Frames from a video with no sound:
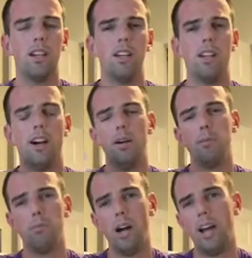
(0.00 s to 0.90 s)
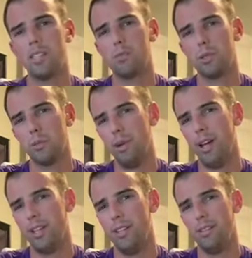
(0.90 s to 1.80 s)
an unbiased
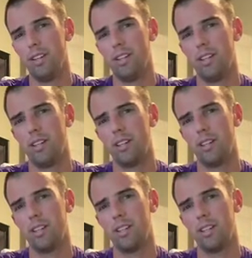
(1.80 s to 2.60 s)
perspective, I think,